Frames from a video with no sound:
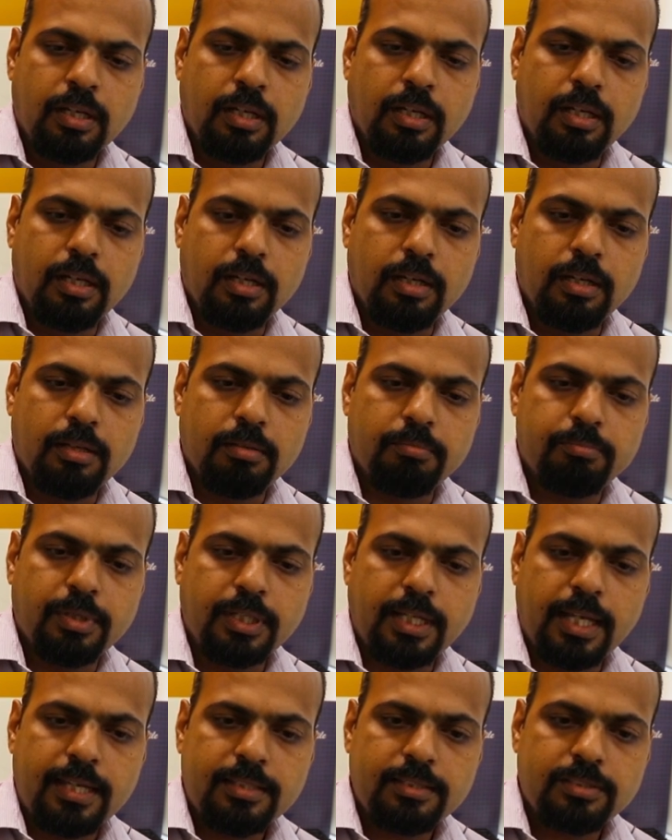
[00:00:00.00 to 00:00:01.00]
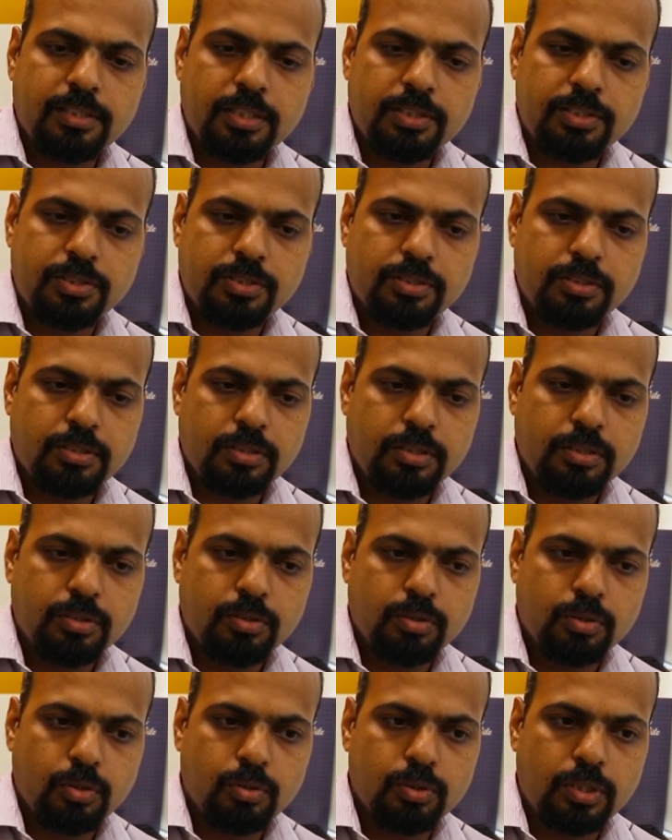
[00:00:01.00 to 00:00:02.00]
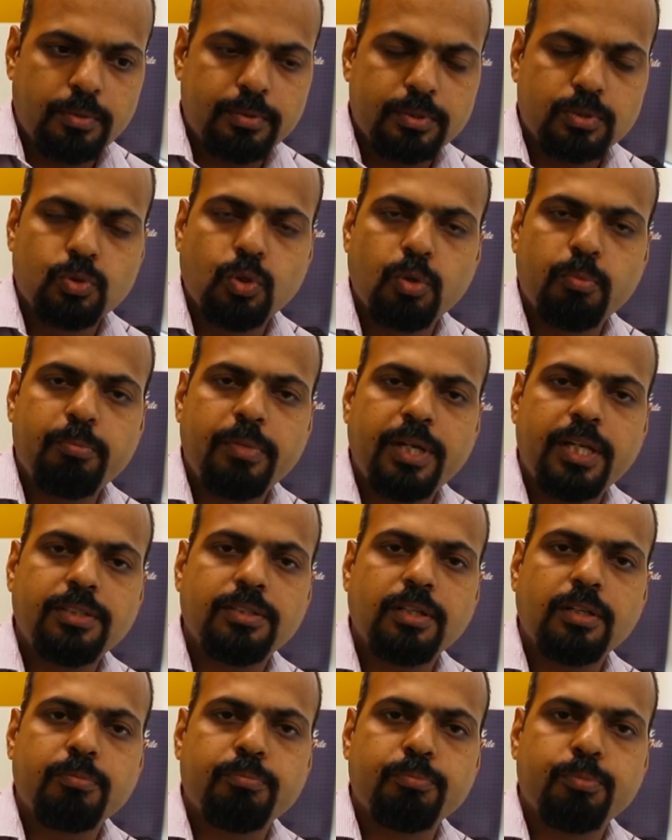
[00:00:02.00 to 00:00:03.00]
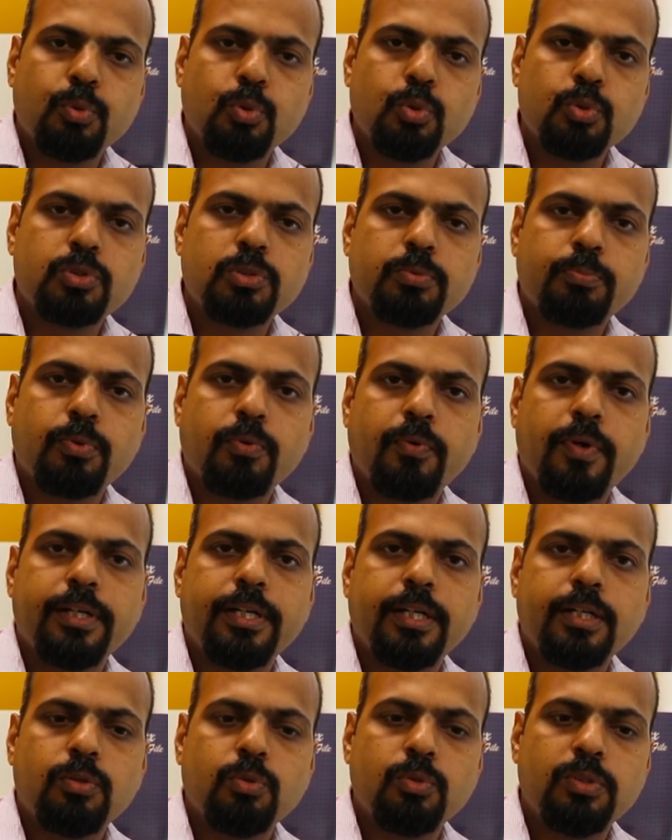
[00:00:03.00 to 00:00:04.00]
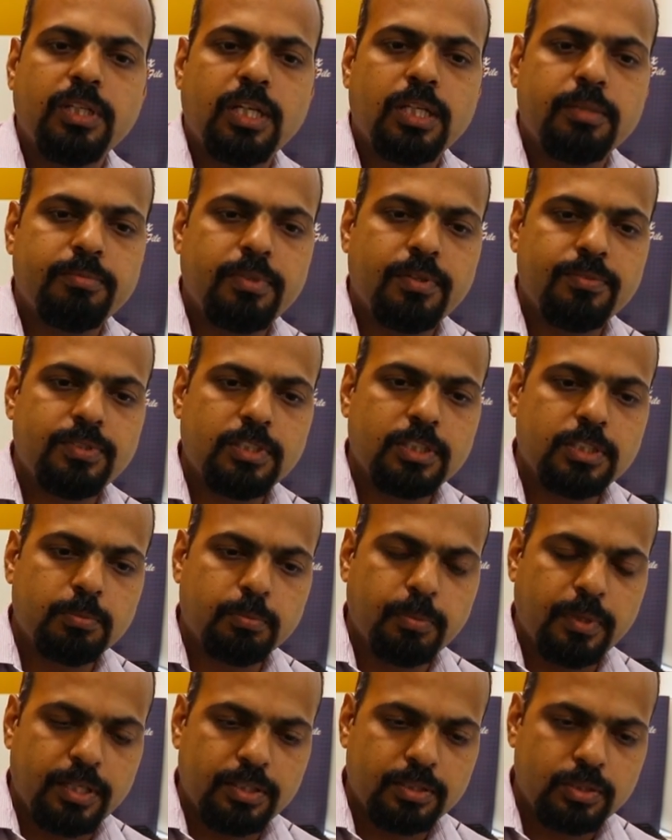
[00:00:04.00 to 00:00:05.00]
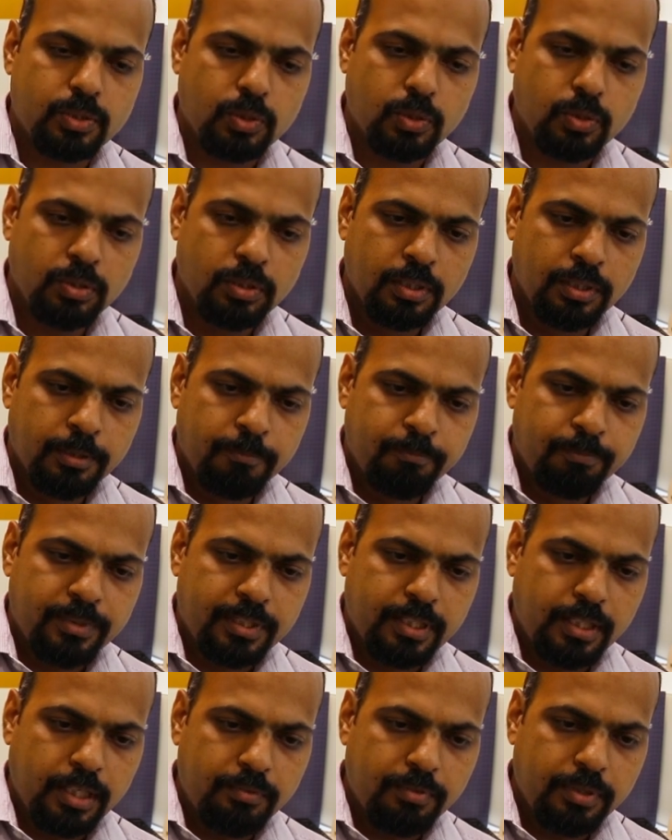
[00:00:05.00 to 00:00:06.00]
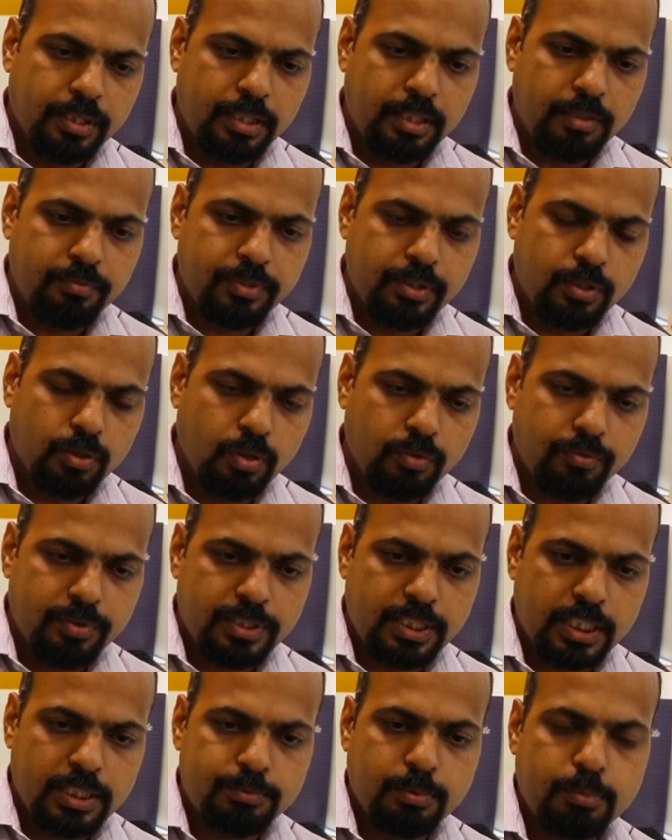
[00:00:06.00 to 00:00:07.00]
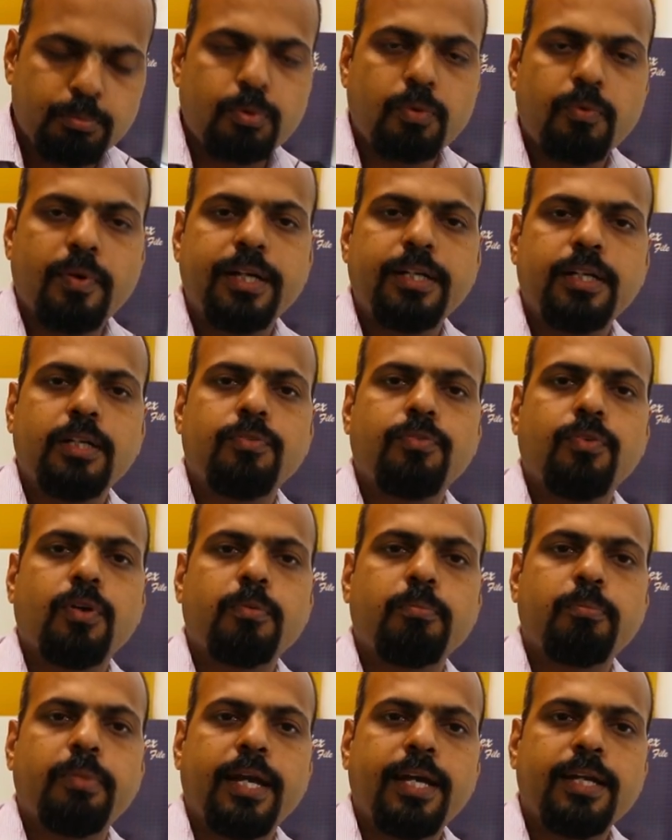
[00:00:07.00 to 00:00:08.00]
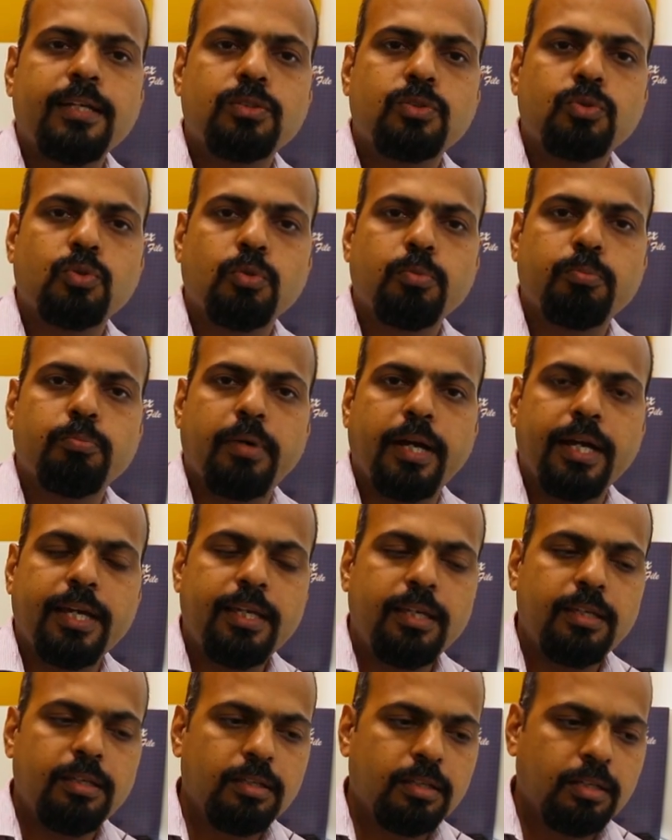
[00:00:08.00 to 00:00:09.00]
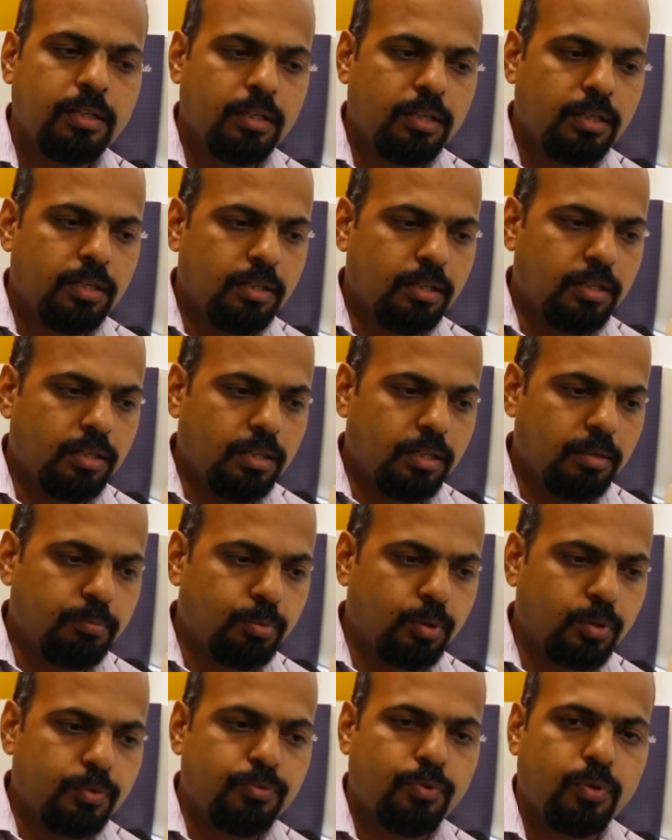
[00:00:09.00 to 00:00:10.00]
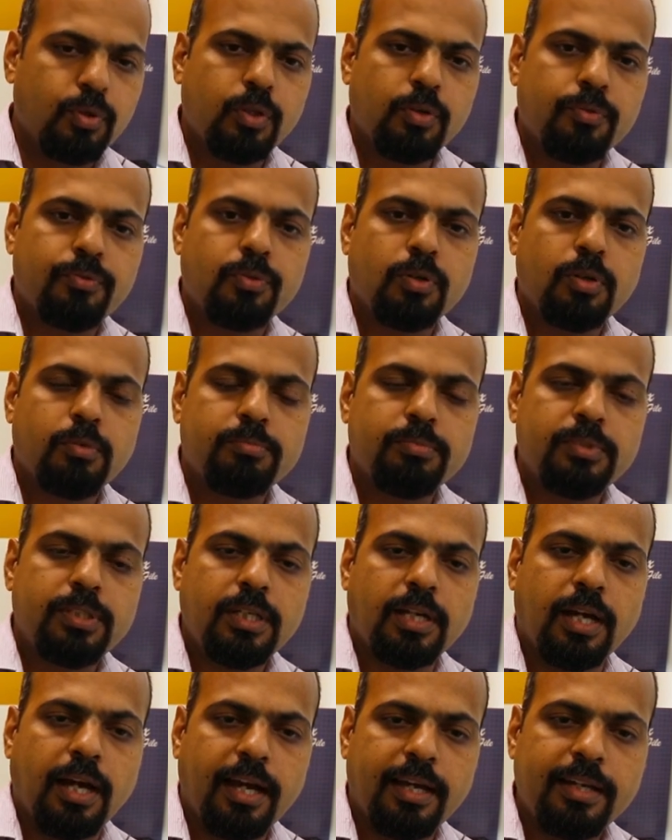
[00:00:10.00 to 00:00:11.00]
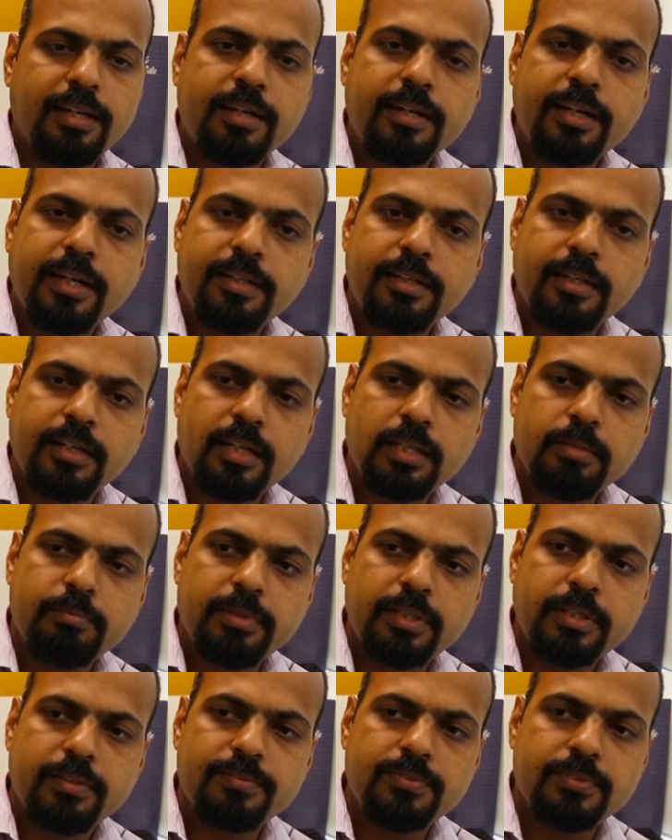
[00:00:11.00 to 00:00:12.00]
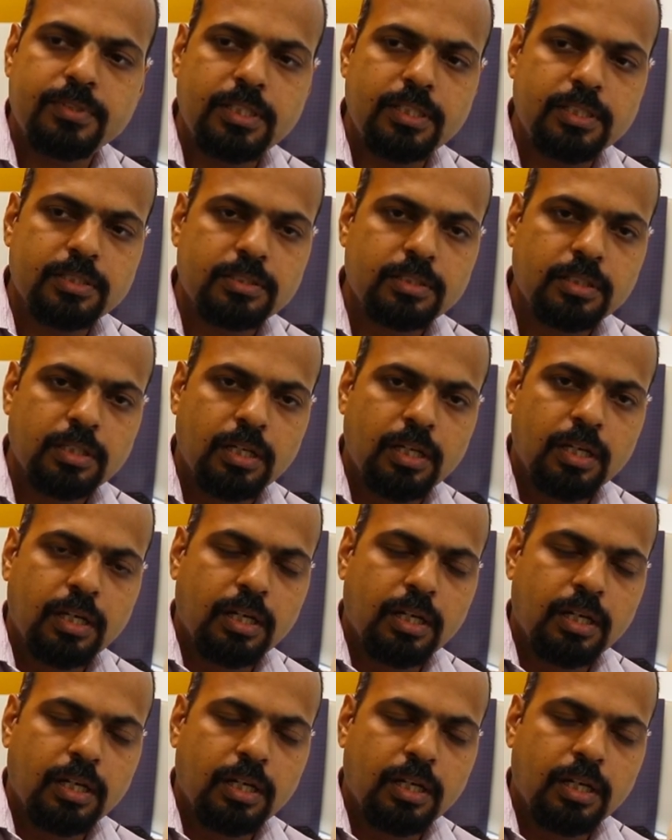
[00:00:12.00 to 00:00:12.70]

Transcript: But as such, there was no major boost provided to the NBFC space. So the liquidity window which has been provided for banks to buy portfolio from the higher rated NBFCs,